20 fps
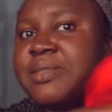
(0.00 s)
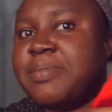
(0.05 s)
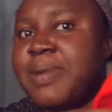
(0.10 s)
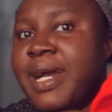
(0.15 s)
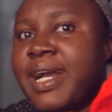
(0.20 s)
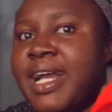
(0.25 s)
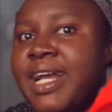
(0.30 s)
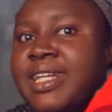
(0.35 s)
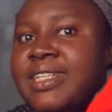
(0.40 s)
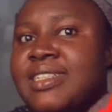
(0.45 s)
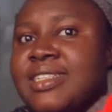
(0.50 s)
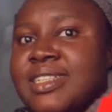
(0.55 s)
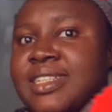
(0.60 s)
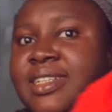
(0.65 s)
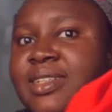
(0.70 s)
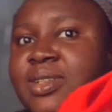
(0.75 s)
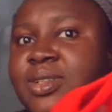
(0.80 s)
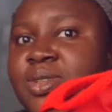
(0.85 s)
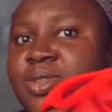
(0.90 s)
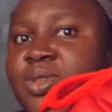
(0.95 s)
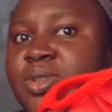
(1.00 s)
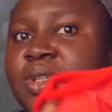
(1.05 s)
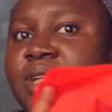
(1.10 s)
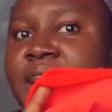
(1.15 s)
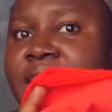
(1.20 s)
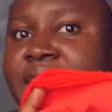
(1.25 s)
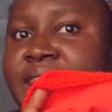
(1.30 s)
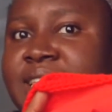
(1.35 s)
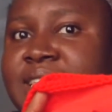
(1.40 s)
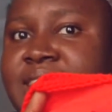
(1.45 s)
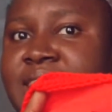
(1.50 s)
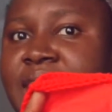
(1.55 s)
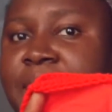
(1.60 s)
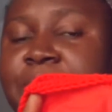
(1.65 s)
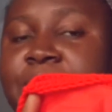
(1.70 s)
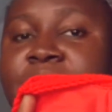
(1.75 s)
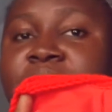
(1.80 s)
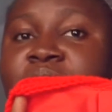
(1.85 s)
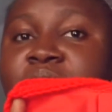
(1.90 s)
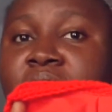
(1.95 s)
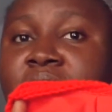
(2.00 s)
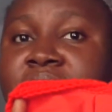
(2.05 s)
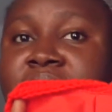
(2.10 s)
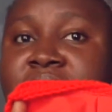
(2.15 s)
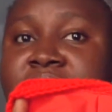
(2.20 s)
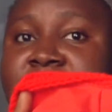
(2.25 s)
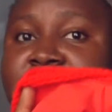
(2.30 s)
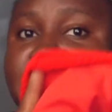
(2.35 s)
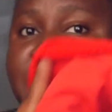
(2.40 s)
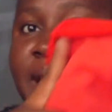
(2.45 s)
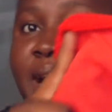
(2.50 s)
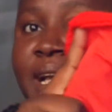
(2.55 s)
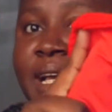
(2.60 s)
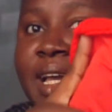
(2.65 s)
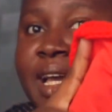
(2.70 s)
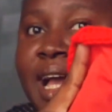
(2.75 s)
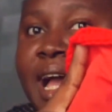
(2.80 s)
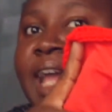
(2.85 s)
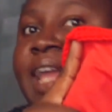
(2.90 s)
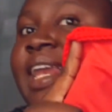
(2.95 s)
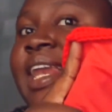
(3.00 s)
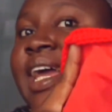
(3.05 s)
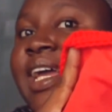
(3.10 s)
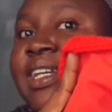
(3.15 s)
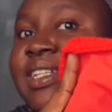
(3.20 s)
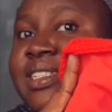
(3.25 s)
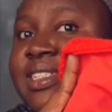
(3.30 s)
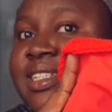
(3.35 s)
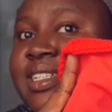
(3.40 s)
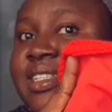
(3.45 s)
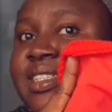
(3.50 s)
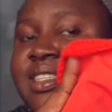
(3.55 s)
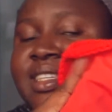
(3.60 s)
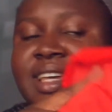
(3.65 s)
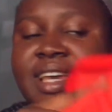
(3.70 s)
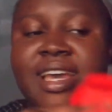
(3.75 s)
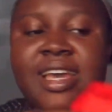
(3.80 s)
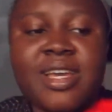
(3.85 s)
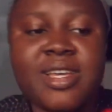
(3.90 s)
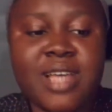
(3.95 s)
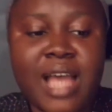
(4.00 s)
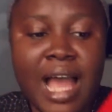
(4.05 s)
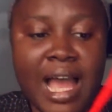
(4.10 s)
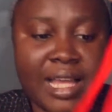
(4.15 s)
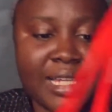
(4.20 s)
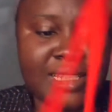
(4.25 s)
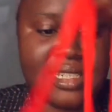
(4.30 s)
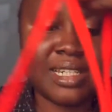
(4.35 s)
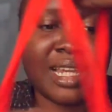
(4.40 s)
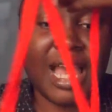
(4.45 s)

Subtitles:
the bag, and you guys, I'm enjoying this bag. I lined it, and